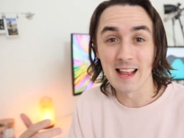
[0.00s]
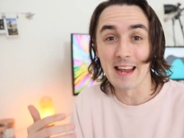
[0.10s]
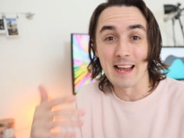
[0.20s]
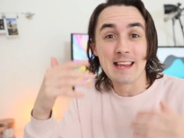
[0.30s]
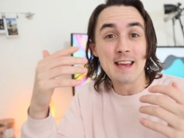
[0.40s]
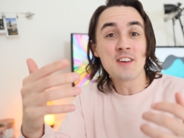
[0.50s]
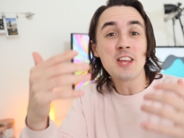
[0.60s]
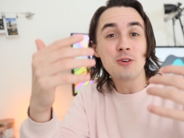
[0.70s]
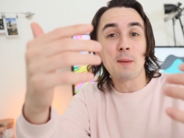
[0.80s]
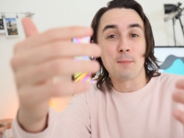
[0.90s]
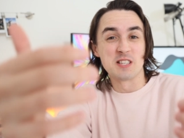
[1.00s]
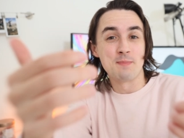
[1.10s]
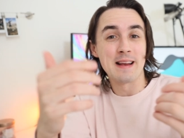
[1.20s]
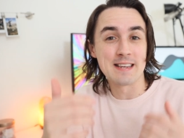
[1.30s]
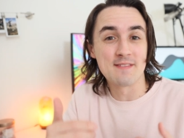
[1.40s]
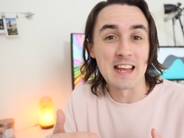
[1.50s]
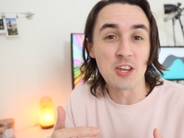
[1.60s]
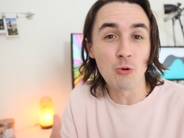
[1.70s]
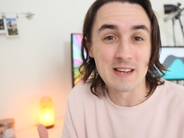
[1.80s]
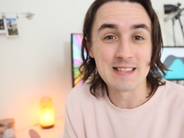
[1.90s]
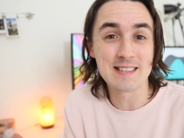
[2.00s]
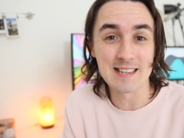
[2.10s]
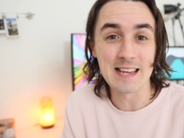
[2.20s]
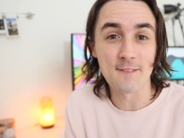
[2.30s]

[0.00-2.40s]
like giving you the perspective that you could see